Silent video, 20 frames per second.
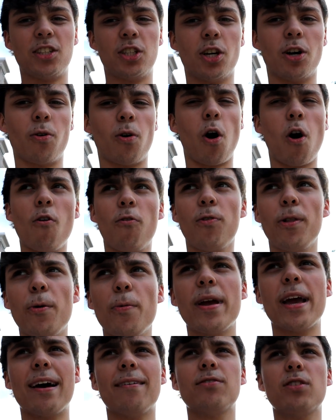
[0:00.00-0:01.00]
So hopefully
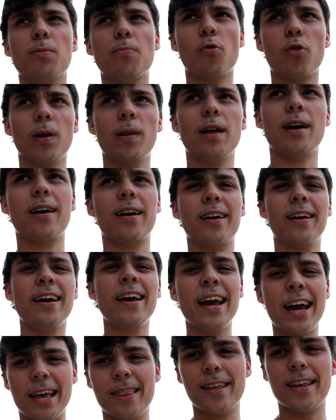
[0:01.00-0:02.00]
we have some more luck
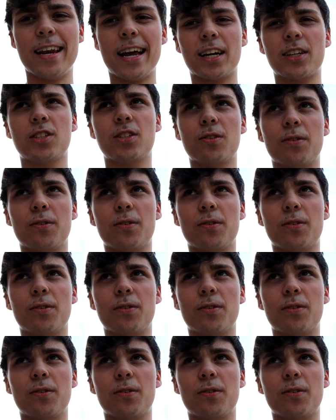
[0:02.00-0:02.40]
in the next